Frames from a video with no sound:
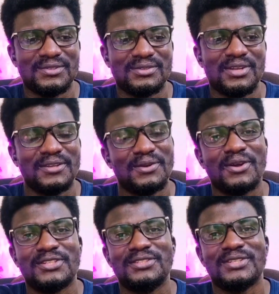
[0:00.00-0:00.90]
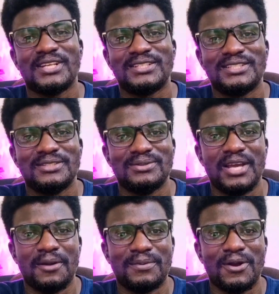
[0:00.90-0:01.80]
Like, you continue that till
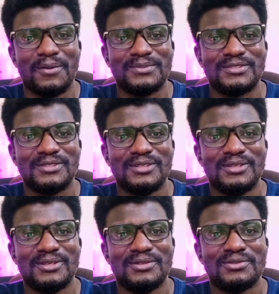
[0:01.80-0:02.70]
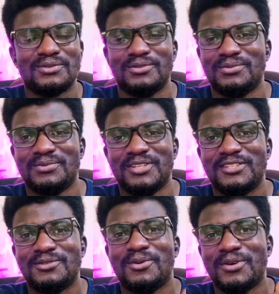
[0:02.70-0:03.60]
help comes. So
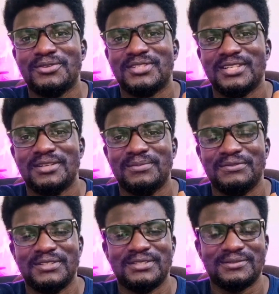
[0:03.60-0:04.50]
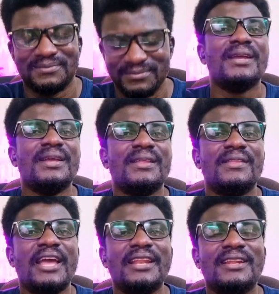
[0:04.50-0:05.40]
it's not what you see in the movies.
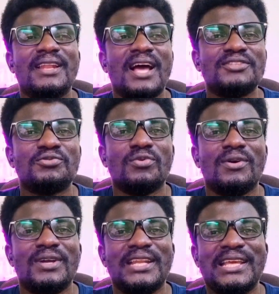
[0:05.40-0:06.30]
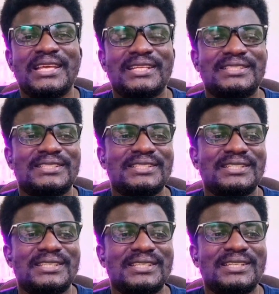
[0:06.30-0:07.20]
Then the last one is
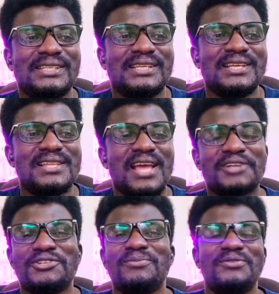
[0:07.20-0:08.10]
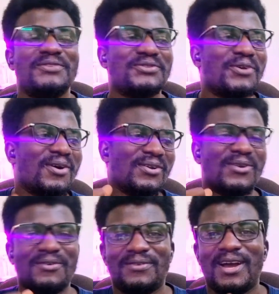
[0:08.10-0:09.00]
in action movies. We all
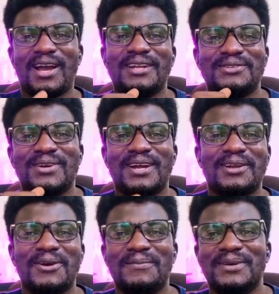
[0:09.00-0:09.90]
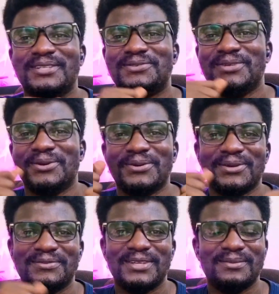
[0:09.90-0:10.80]
love hand-to-hand combats. We all
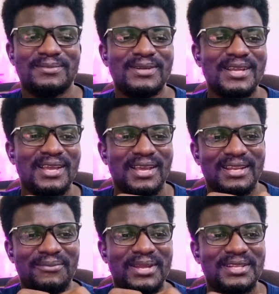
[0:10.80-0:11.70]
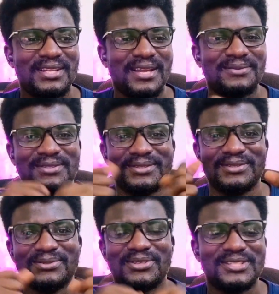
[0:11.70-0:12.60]
love them. And the many times
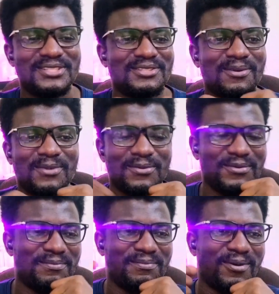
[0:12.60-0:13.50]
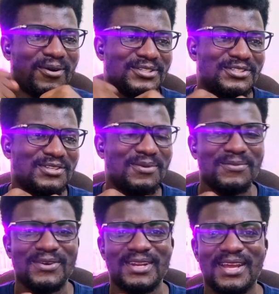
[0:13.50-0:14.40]
you just see someone will punch
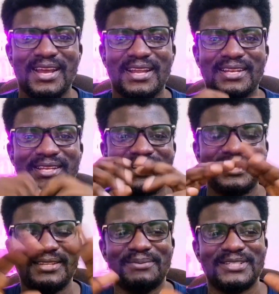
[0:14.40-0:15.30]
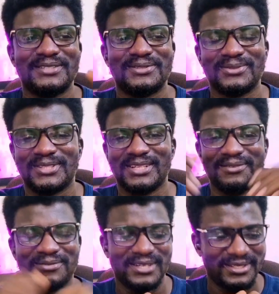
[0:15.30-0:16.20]
someone and the person is totally
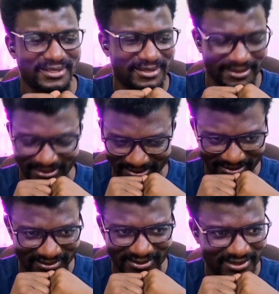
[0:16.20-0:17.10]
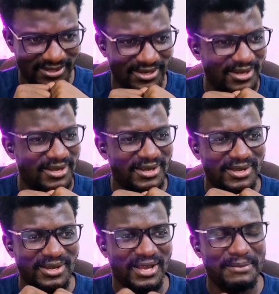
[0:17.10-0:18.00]
fine. No.
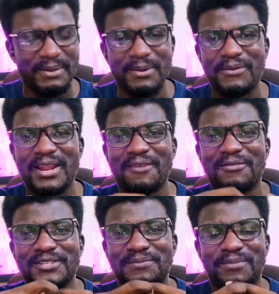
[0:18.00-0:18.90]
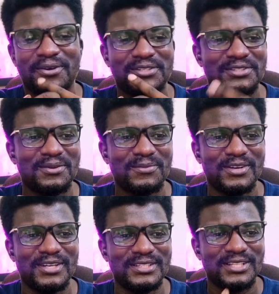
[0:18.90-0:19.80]
I remember when I first punched
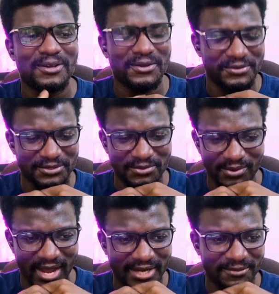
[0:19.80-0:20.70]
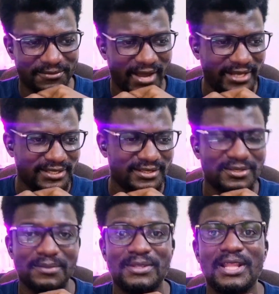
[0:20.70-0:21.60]
someone in secondary school. I had a fight. It's
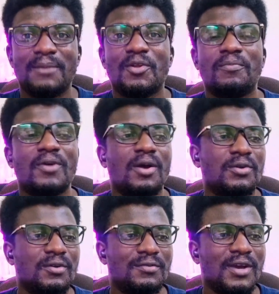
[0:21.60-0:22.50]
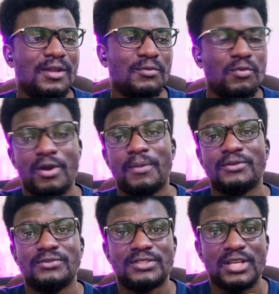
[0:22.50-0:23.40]
something that I'm not proud of. And we were about
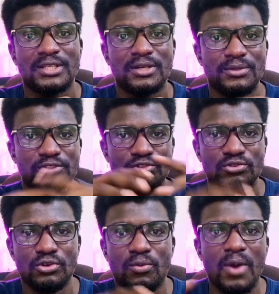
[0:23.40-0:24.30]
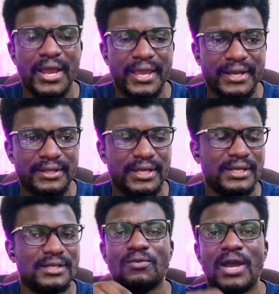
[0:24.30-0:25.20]
to start our junior WAEC
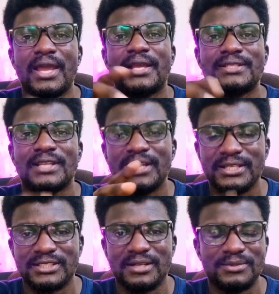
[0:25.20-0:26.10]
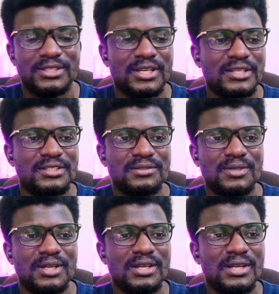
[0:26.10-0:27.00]
then. WAEC is an exam in
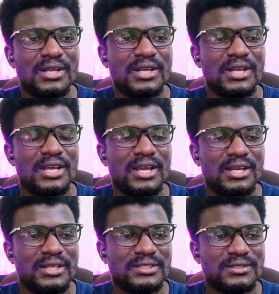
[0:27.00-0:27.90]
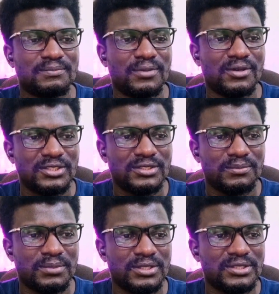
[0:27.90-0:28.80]
Nigeria. And I punched the
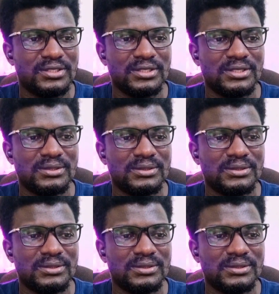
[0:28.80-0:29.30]
person.